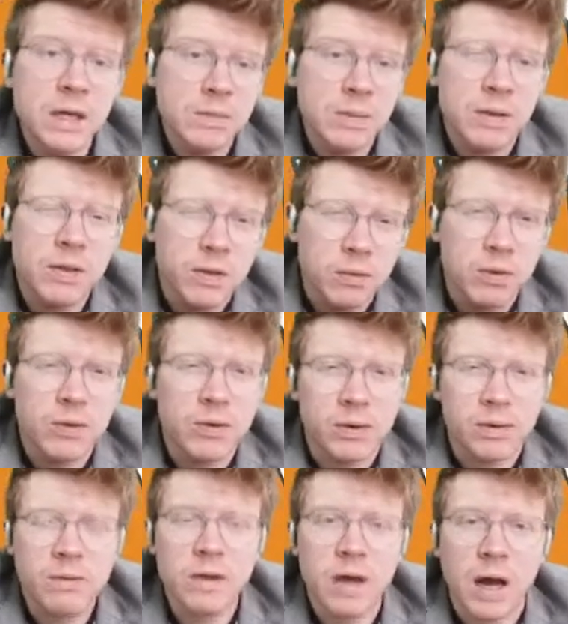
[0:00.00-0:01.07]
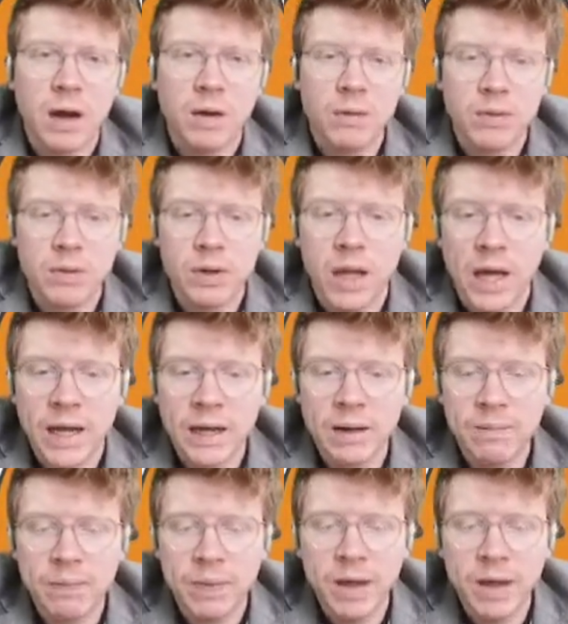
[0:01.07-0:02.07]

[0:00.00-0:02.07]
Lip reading: Depends on what sort of style you like.